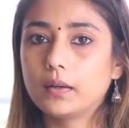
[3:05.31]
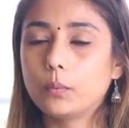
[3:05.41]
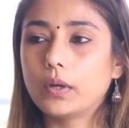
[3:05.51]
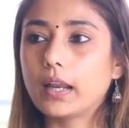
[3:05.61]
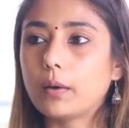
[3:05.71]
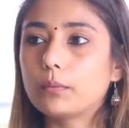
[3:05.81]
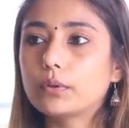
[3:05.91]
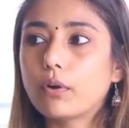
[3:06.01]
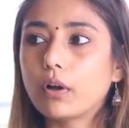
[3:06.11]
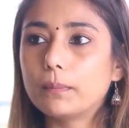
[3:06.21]
When I
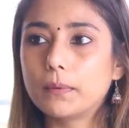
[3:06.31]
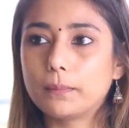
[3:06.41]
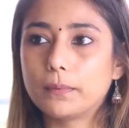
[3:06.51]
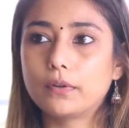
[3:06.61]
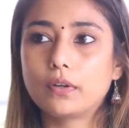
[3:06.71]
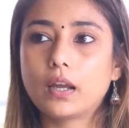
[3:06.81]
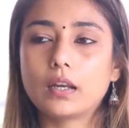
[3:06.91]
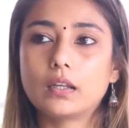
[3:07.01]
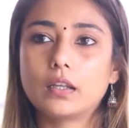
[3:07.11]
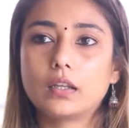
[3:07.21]
would call people
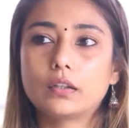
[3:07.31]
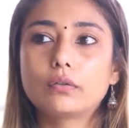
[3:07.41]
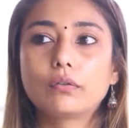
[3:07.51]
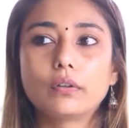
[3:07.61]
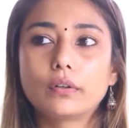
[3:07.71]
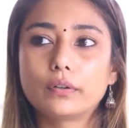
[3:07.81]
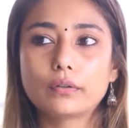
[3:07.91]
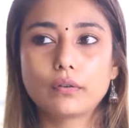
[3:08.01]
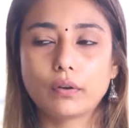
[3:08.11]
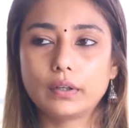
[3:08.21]
regarding solar
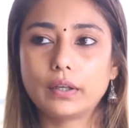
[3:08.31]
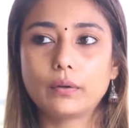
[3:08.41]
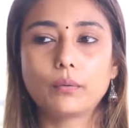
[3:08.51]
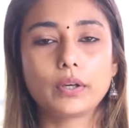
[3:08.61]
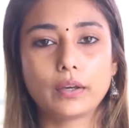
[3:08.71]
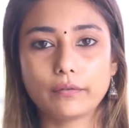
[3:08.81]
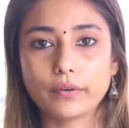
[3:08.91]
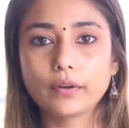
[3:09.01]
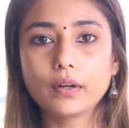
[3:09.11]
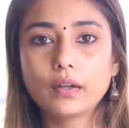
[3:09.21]
installing,
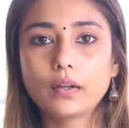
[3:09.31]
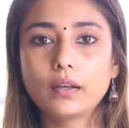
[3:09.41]
whatever,